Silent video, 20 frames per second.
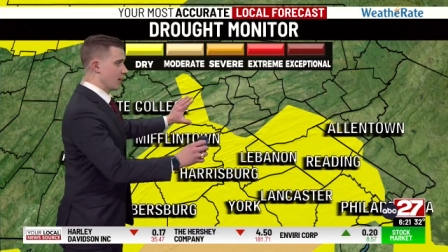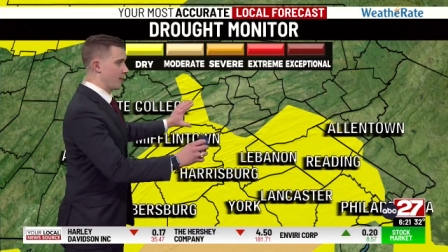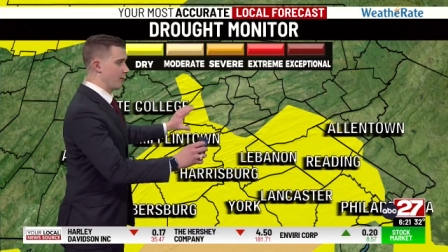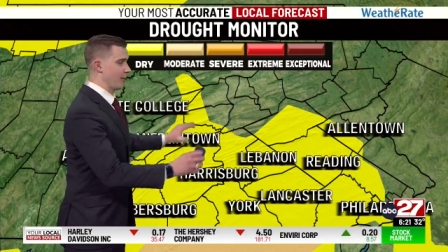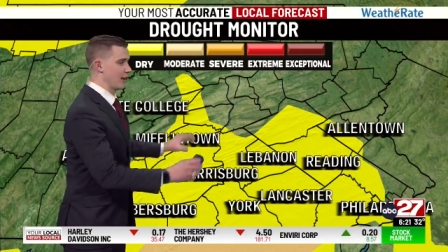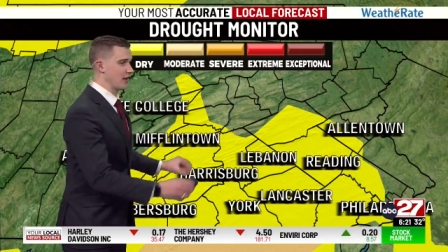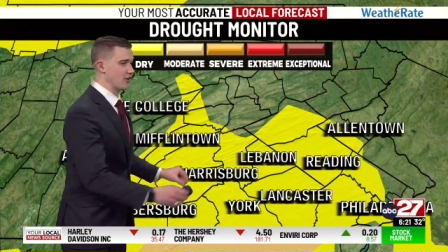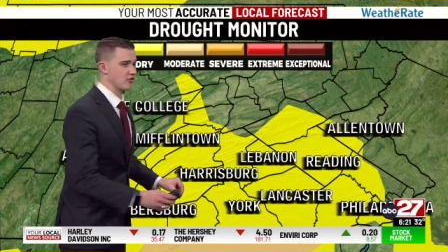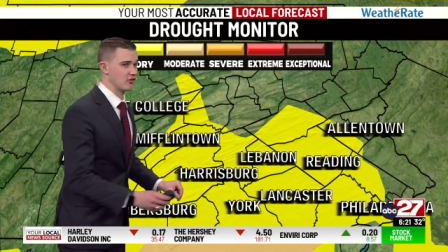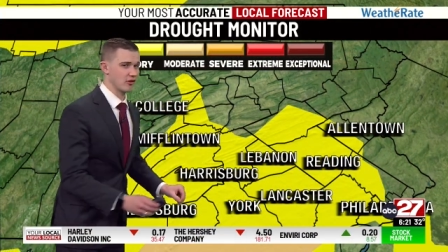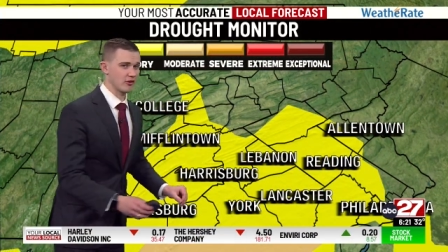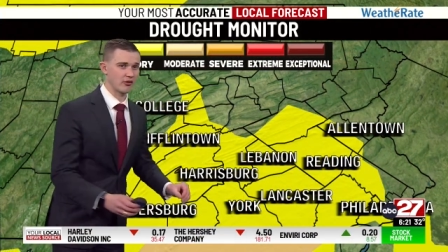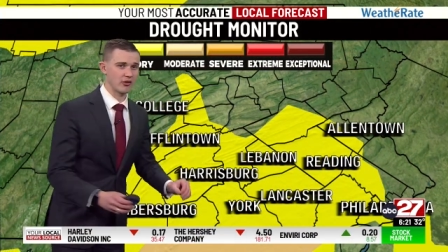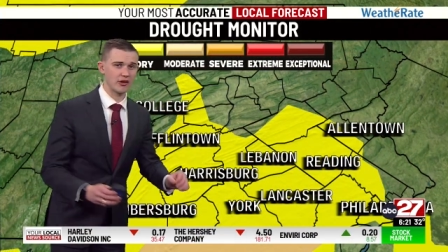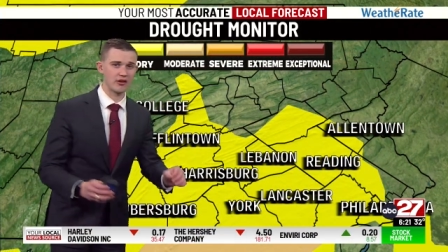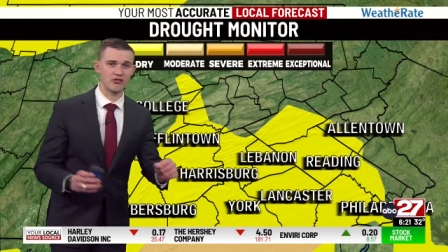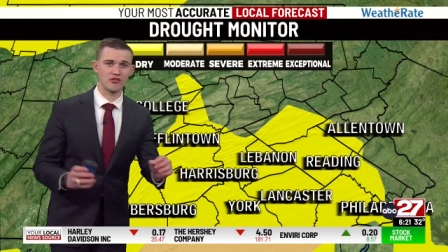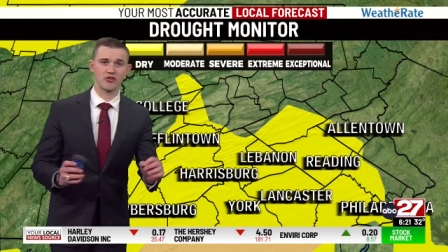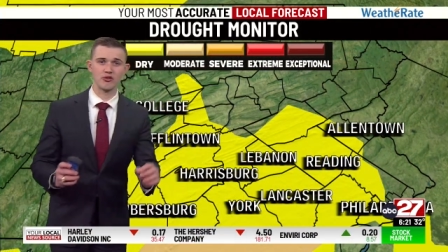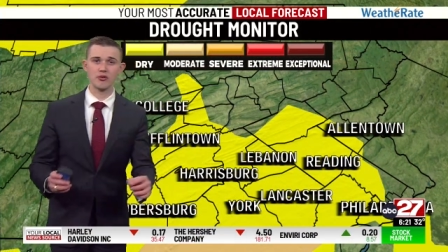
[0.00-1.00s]

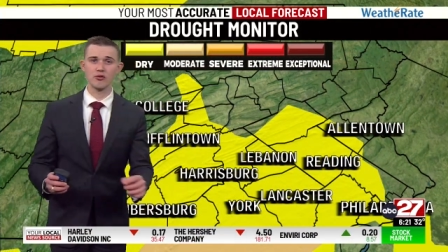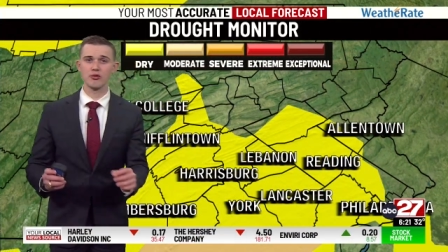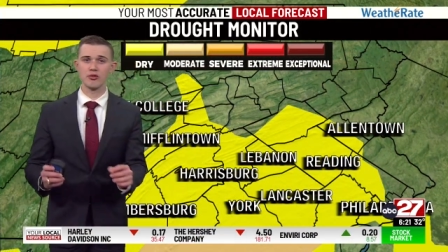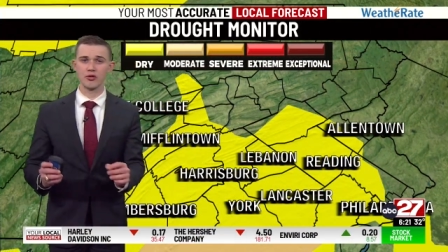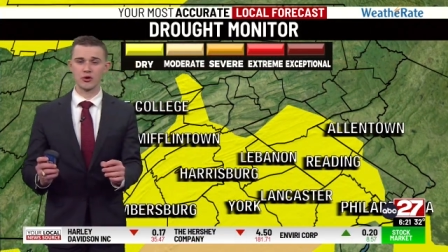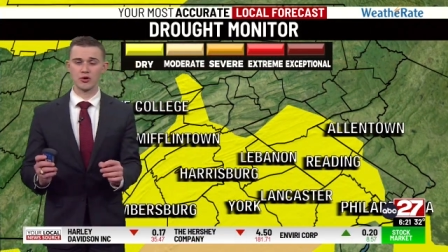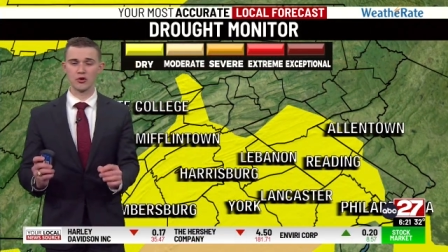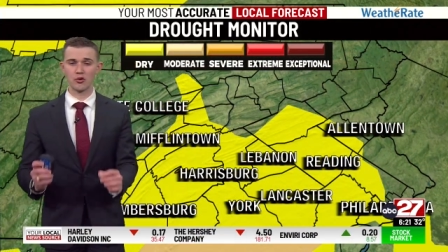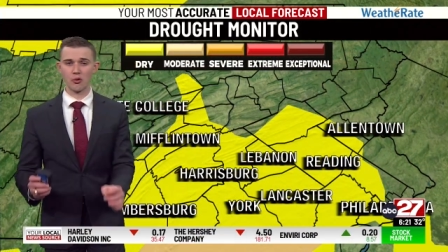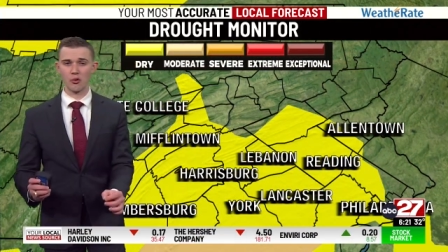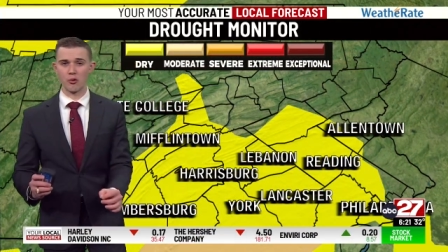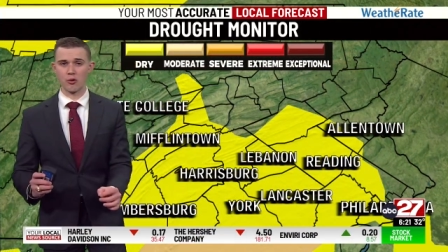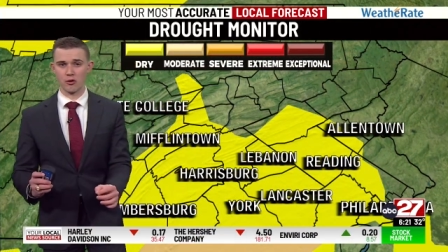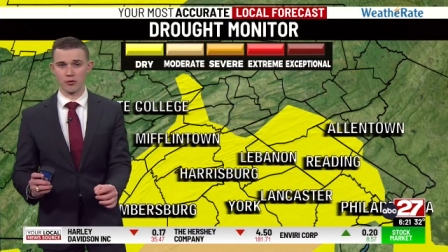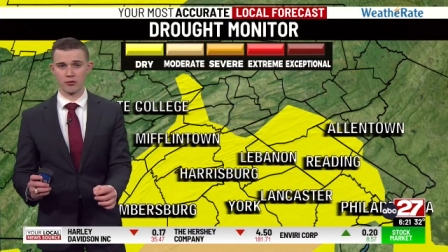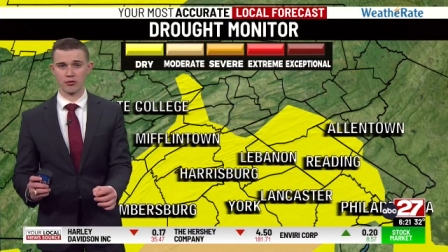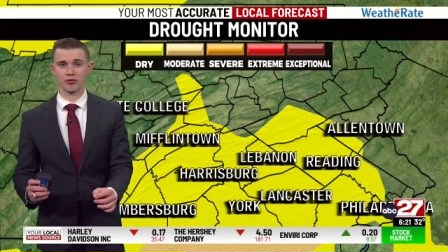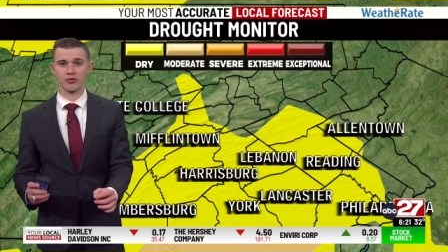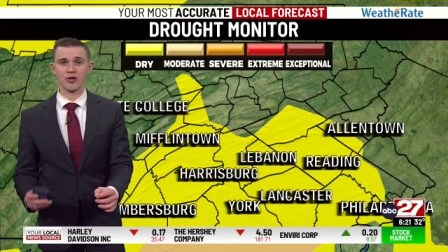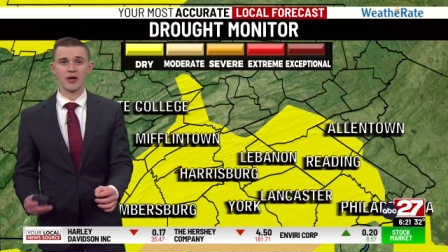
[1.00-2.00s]
basically to the
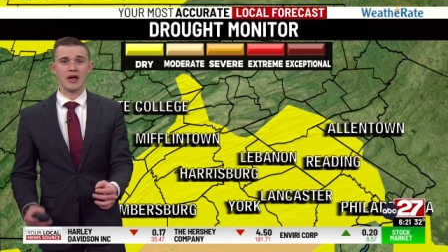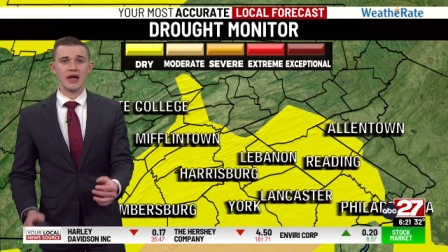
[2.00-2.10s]
north.